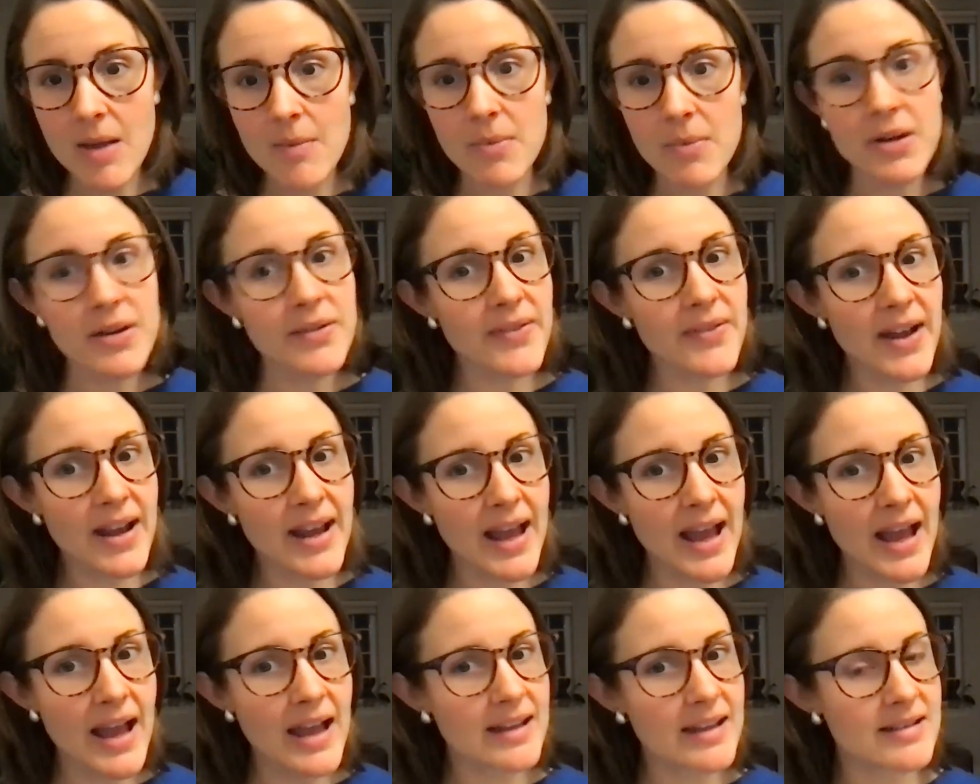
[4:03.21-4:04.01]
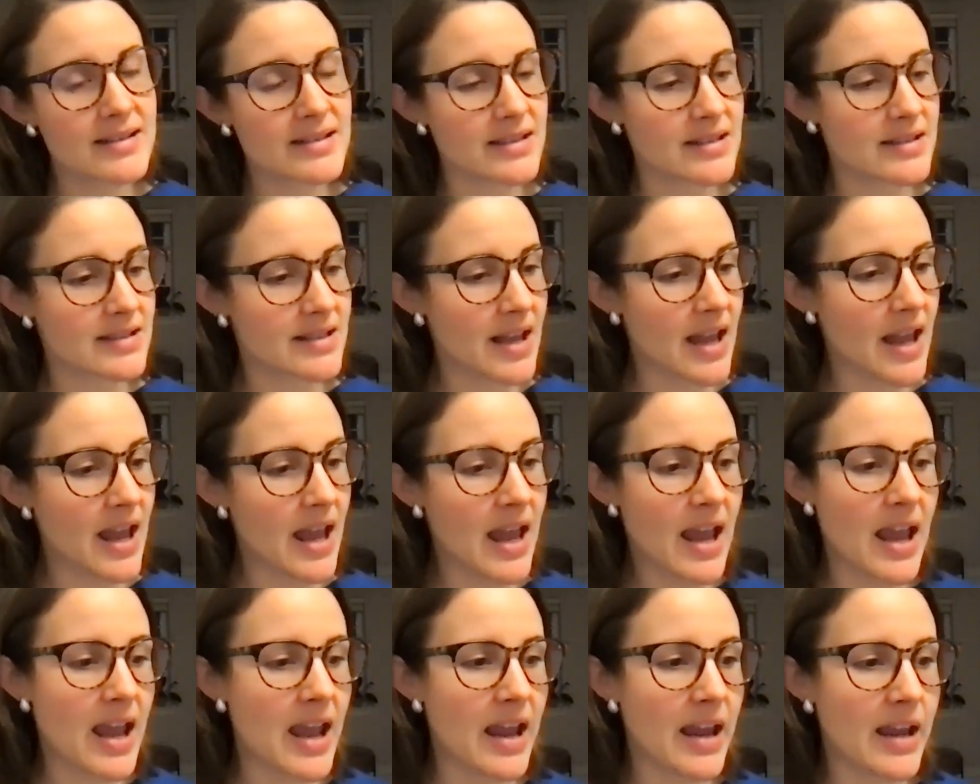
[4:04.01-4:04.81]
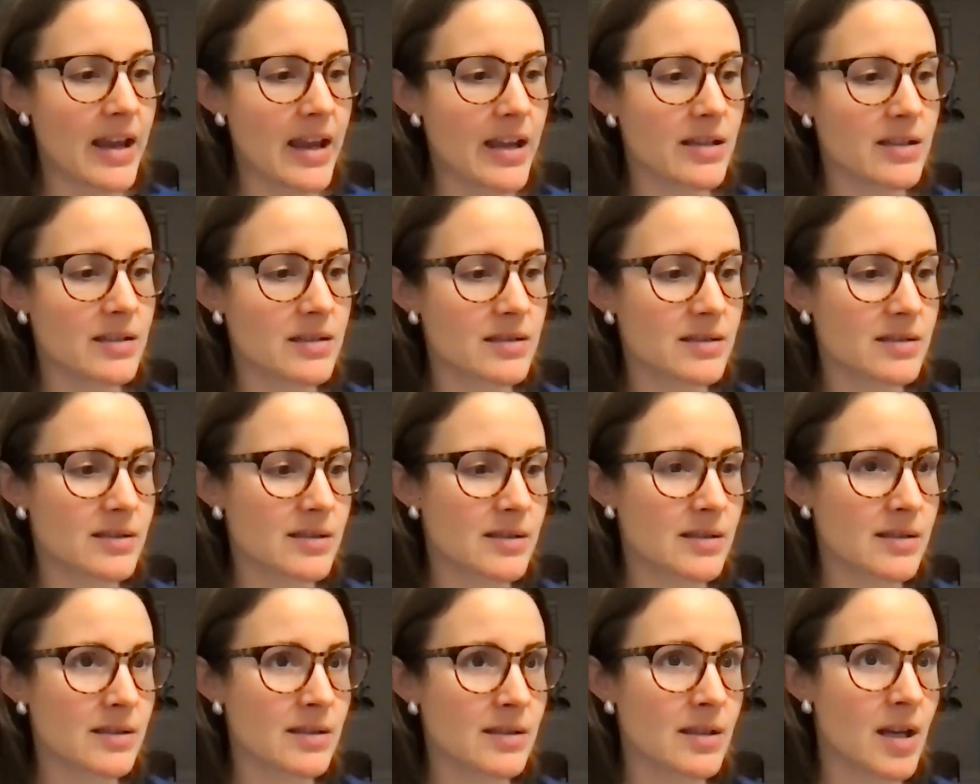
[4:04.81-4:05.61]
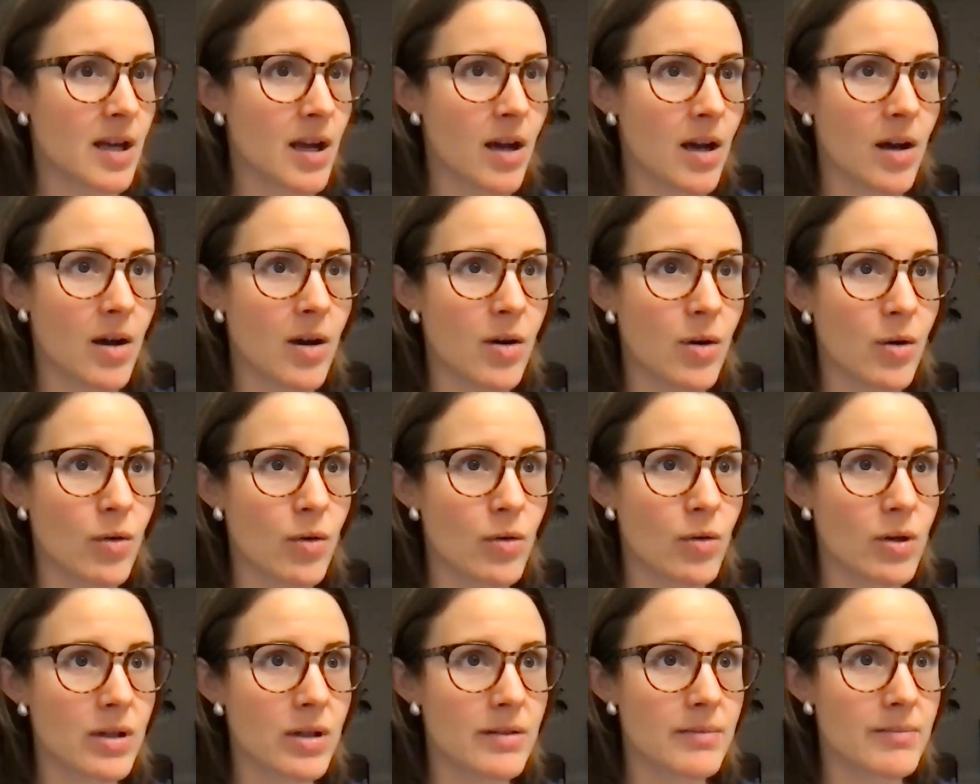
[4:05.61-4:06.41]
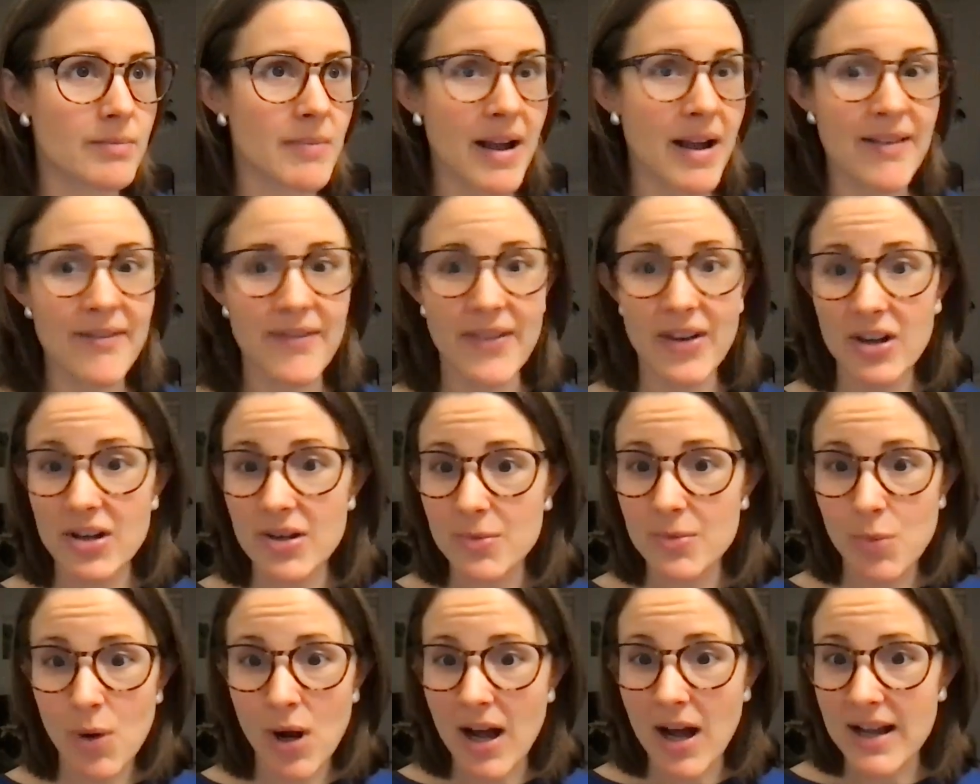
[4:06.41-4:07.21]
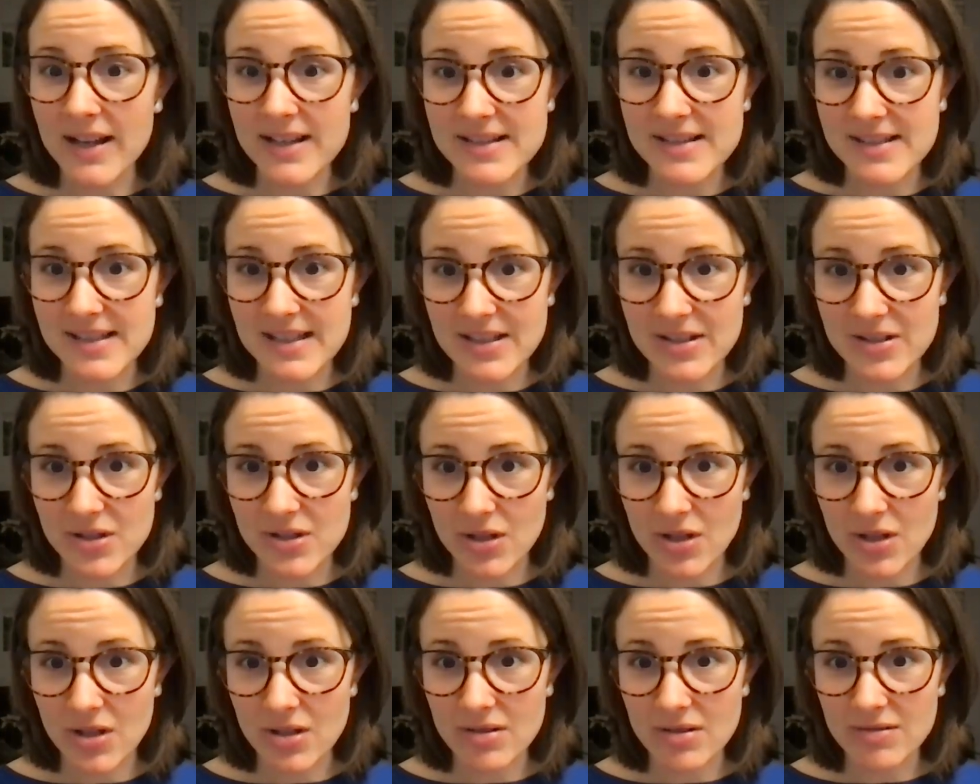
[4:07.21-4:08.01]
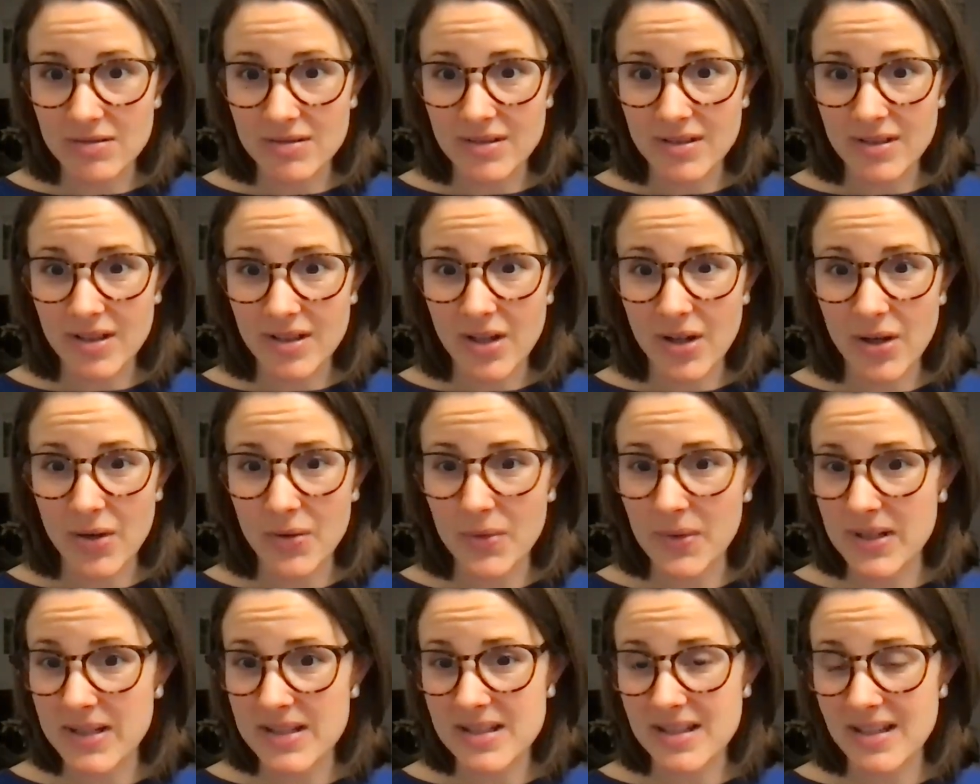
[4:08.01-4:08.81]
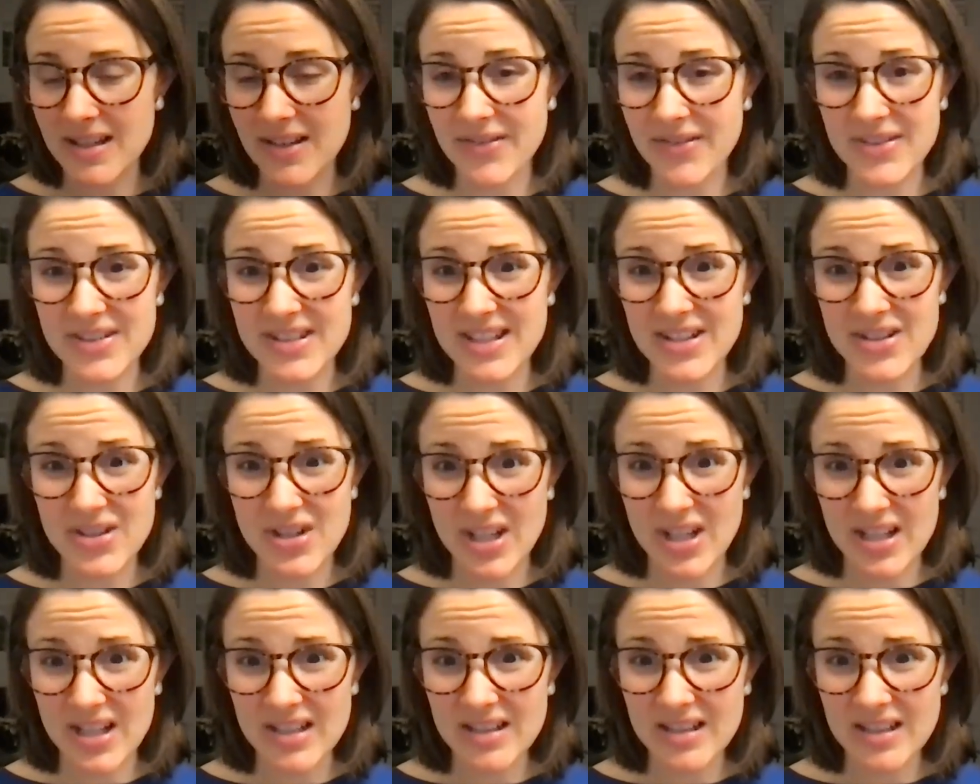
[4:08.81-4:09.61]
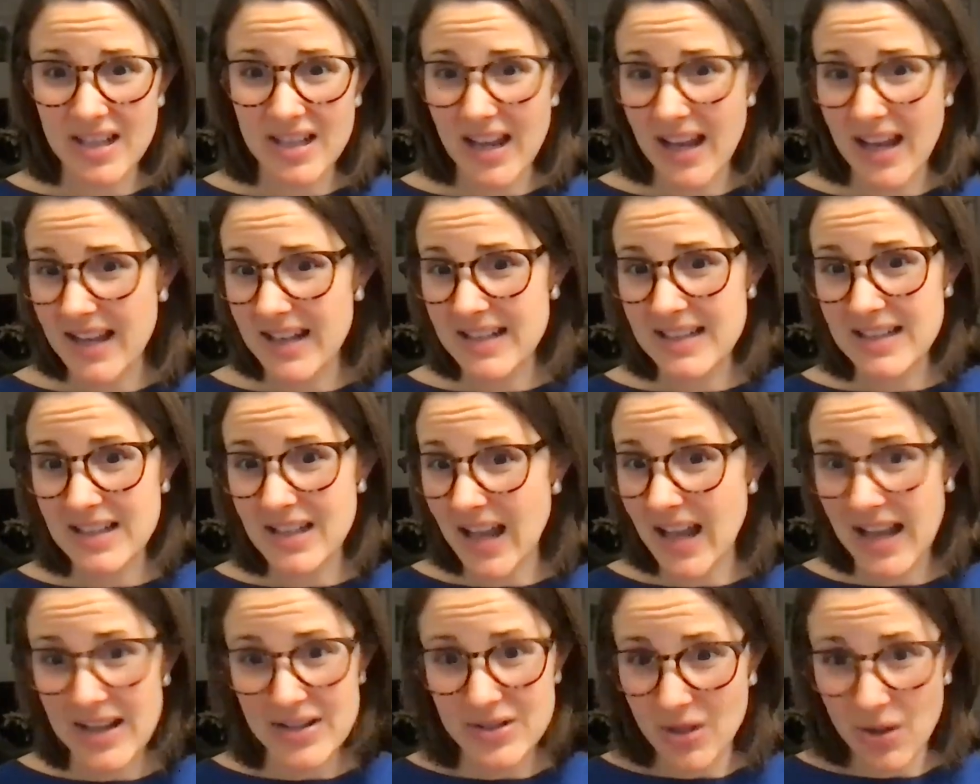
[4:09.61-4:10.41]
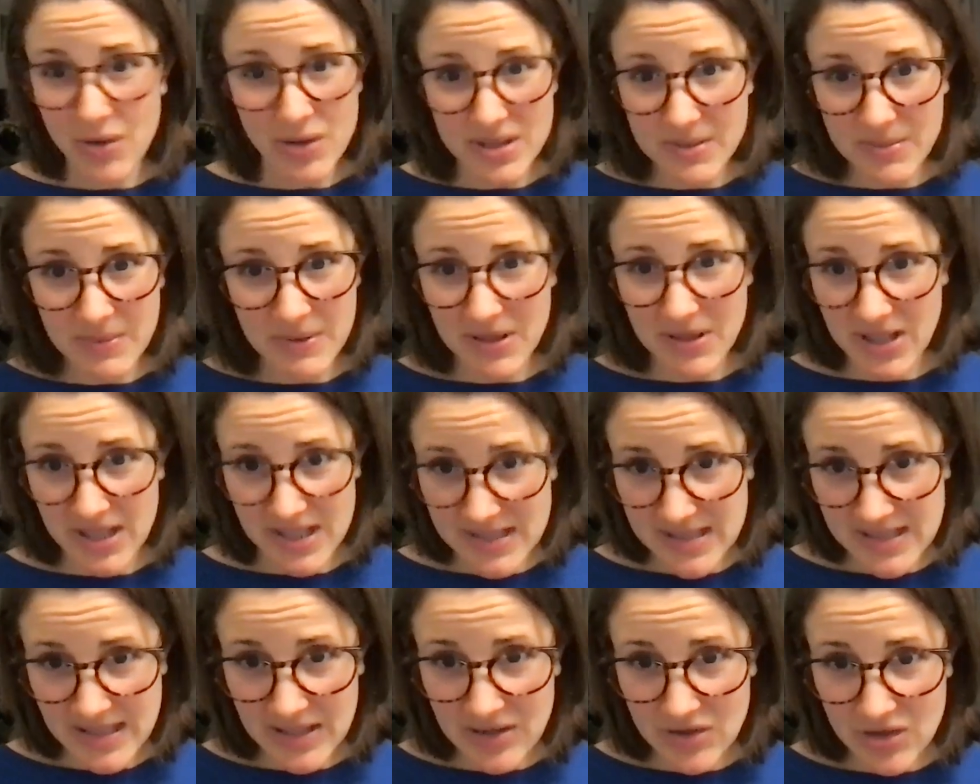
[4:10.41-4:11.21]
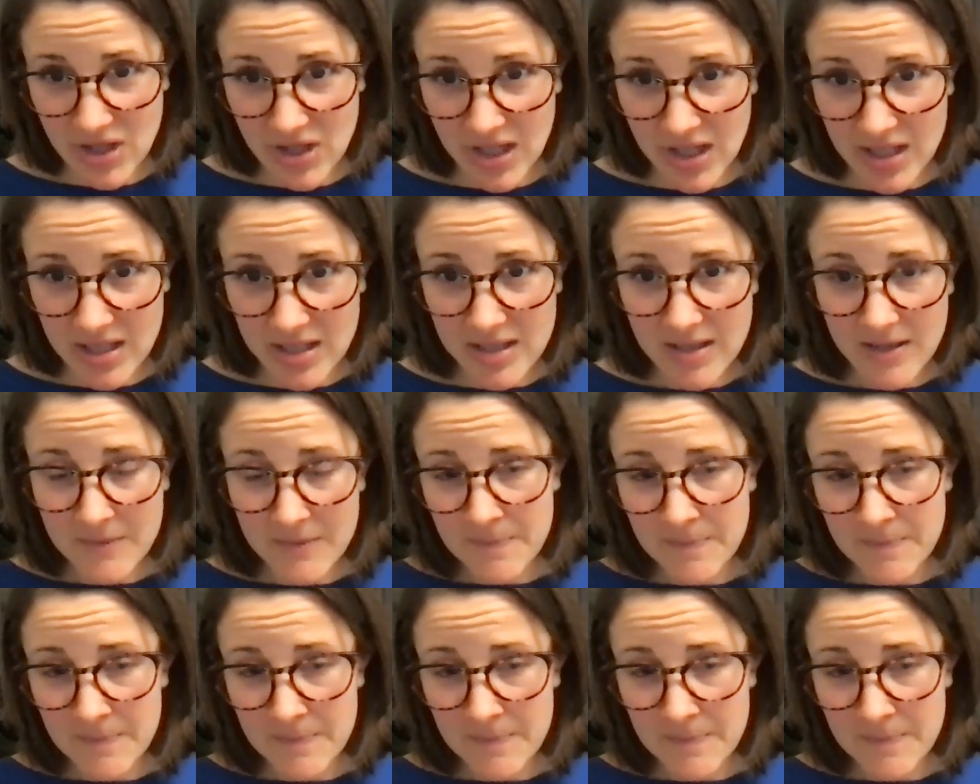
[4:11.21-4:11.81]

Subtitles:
But if I asked, say, my very wise sister, who is a physician and has no experience teaching,